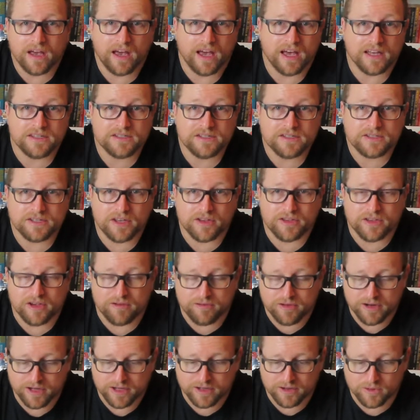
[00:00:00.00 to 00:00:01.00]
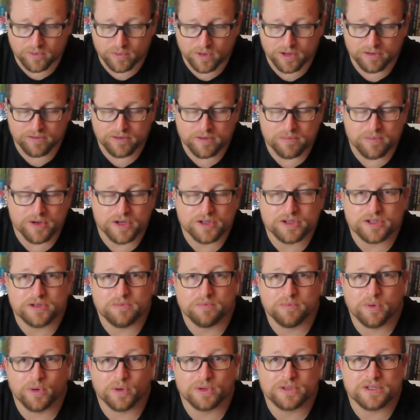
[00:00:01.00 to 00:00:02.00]
As a South African, one of the most
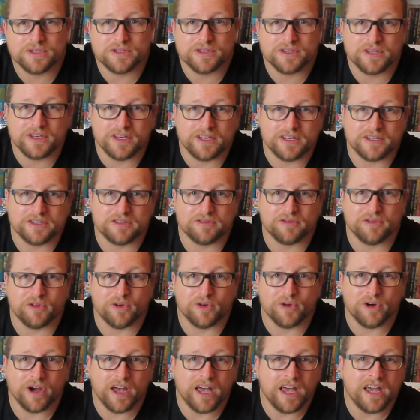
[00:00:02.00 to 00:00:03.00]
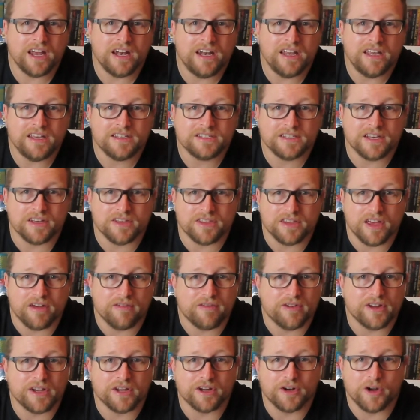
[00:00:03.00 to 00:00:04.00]
important things for any South
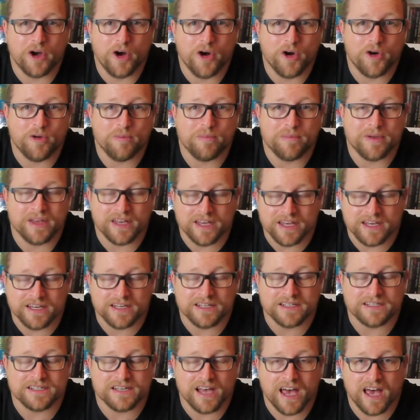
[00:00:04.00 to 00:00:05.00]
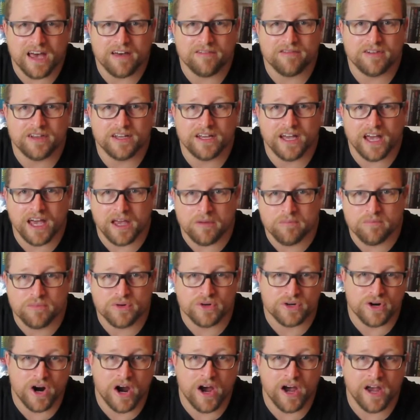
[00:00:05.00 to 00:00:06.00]
African home is having a
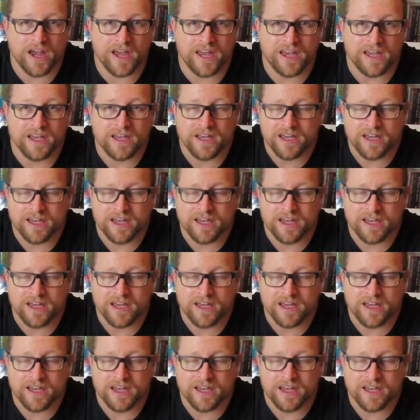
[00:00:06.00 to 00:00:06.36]
braai.